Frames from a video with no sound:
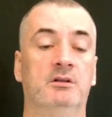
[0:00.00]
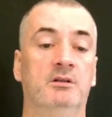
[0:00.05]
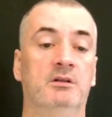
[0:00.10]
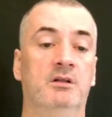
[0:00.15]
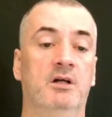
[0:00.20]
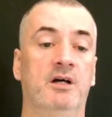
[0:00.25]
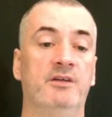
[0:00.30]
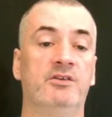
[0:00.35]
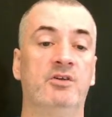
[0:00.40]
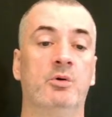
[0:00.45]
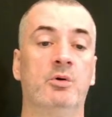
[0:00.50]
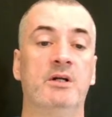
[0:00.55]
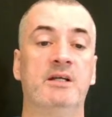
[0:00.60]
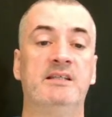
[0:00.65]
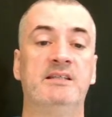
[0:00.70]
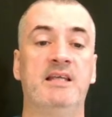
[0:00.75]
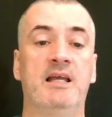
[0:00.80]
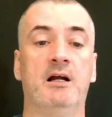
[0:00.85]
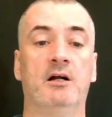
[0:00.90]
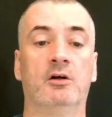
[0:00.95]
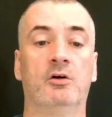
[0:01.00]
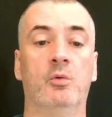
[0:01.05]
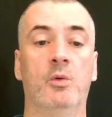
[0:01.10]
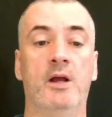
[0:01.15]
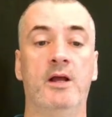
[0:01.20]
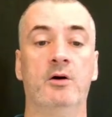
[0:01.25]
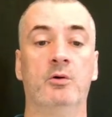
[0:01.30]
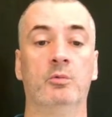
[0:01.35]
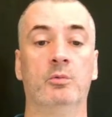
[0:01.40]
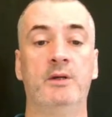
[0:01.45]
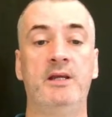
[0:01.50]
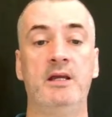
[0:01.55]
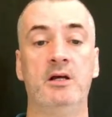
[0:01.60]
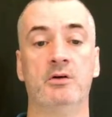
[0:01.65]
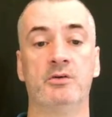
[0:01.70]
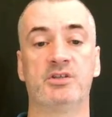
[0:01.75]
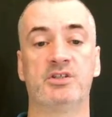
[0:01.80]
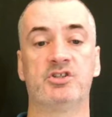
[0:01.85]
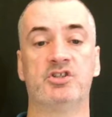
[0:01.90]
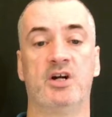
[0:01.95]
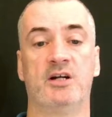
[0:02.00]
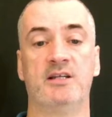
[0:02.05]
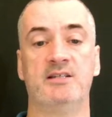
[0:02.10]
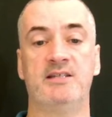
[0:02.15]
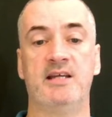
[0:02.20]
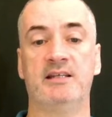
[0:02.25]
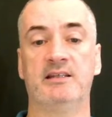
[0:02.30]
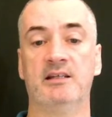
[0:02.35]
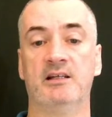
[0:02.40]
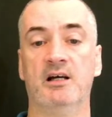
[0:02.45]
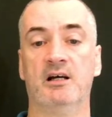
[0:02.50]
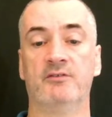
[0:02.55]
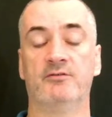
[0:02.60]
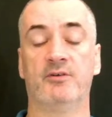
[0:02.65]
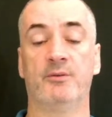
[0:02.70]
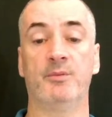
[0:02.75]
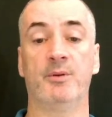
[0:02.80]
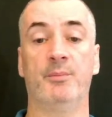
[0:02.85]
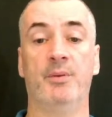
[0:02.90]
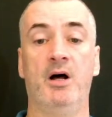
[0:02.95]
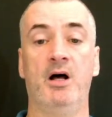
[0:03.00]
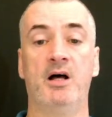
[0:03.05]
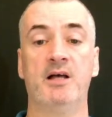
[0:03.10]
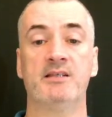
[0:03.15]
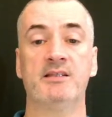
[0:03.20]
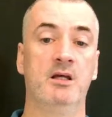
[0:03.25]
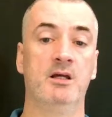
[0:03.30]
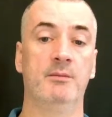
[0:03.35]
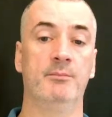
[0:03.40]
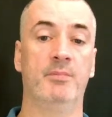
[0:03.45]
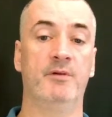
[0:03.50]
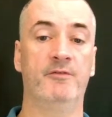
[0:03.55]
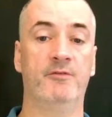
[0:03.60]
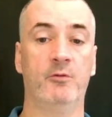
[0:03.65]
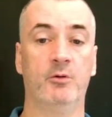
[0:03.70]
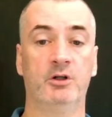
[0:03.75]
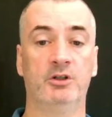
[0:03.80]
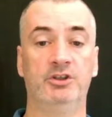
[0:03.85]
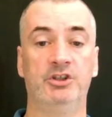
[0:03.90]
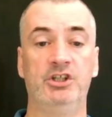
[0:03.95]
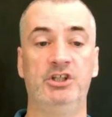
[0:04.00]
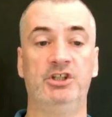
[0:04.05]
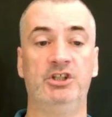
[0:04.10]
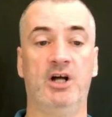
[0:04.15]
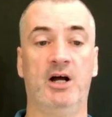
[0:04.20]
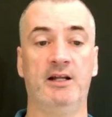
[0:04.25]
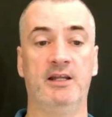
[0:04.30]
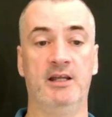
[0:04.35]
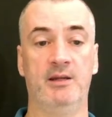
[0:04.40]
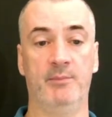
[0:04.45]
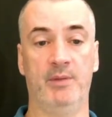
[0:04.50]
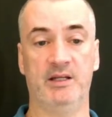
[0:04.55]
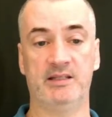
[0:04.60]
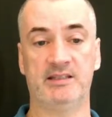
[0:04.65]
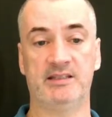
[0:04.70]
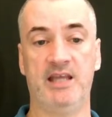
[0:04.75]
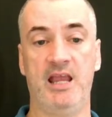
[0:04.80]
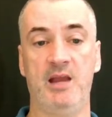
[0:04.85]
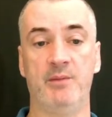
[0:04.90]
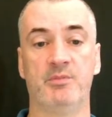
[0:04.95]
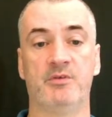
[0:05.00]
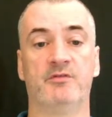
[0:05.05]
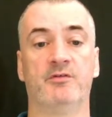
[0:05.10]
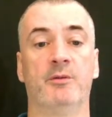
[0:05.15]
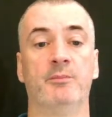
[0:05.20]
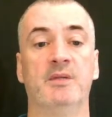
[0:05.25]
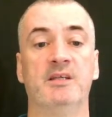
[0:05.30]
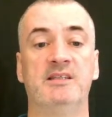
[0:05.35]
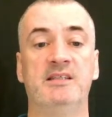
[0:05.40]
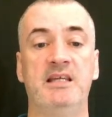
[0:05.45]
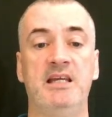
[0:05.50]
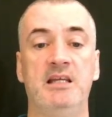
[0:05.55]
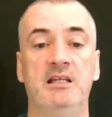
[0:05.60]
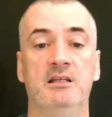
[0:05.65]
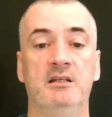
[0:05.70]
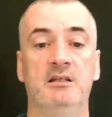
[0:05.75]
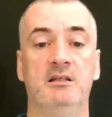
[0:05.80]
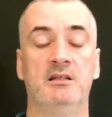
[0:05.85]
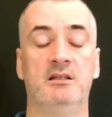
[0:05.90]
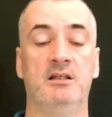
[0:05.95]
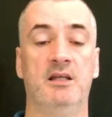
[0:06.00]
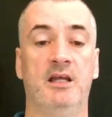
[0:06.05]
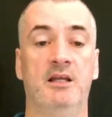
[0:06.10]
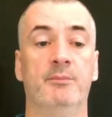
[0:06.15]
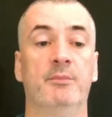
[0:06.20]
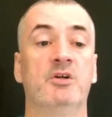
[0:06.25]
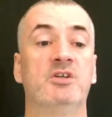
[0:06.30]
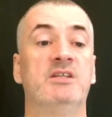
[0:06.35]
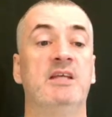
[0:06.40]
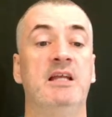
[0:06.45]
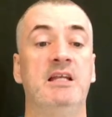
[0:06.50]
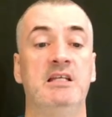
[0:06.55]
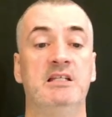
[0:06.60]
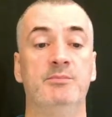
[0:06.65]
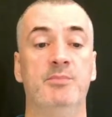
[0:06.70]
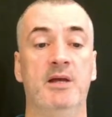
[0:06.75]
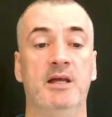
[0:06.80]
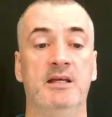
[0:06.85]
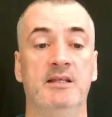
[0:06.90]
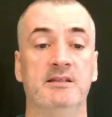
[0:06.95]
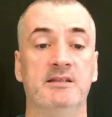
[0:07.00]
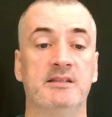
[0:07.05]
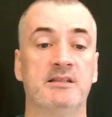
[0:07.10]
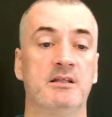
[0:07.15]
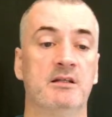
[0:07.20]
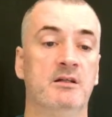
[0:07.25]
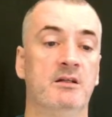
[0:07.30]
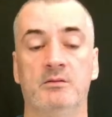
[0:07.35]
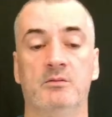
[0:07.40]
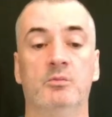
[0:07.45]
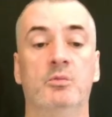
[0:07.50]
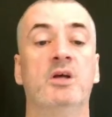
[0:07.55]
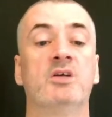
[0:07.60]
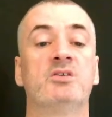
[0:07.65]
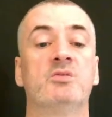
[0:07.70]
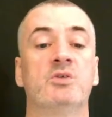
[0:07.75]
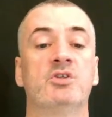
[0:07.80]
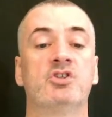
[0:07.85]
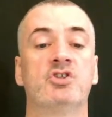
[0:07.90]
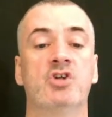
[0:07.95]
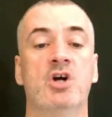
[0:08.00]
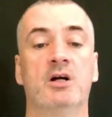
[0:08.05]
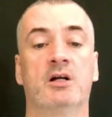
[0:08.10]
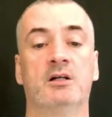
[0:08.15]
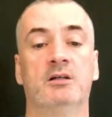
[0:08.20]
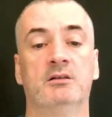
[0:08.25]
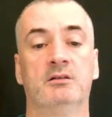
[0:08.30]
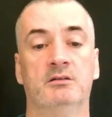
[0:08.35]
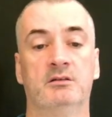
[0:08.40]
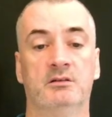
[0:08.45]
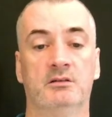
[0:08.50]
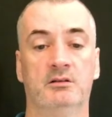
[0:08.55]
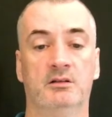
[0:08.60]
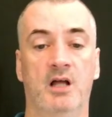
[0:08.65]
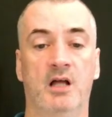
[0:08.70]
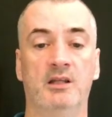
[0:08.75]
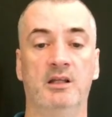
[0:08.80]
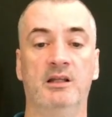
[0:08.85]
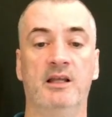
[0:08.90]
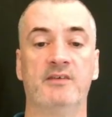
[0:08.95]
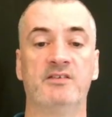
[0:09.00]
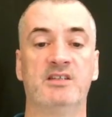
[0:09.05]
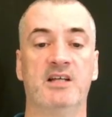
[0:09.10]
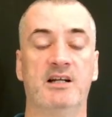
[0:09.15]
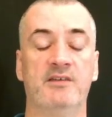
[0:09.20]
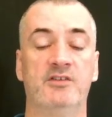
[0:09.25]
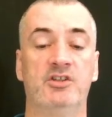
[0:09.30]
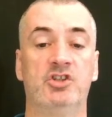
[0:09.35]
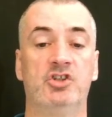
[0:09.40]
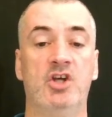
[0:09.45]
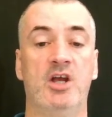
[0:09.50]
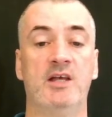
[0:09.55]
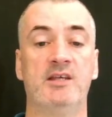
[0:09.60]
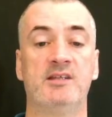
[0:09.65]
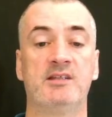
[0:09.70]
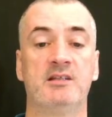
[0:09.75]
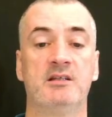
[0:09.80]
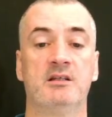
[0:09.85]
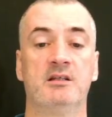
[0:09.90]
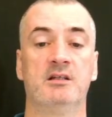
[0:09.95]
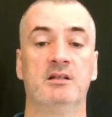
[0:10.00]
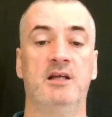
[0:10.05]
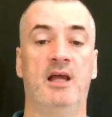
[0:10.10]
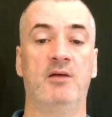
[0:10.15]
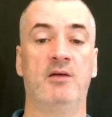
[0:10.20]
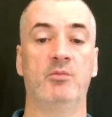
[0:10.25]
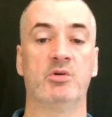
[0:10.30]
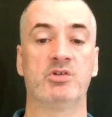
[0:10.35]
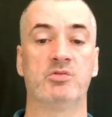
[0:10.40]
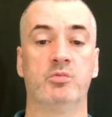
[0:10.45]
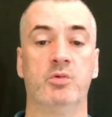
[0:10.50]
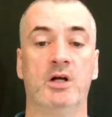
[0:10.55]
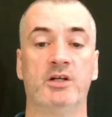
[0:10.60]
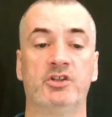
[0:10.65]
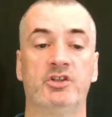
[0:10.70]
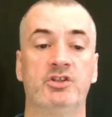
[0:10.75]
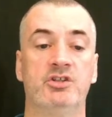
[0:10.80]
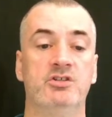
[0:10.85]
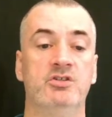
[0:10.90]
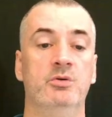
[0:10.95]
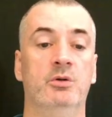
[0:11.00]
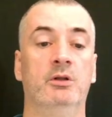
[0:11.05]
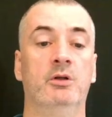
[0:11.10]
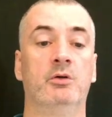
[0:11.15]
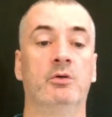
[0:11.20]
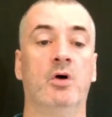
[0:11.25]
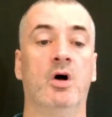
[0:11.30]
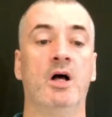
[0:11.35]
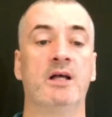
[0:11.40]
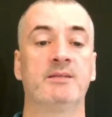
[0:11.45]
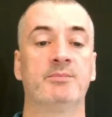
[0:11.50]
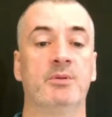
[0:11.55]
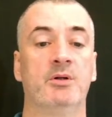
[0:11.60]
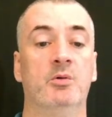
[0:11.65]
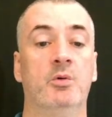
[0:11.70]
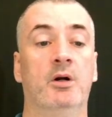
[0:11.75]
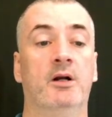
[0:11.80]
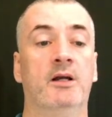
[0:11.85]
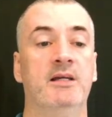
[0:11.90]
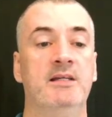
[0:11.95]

Authorities say Arguello Rios tried to take the gun from DePaz before she shot him and escaped from the scene in a Mercedes-Benz. Rios was struck on the left side of his chest and was rushed to a local hospital where he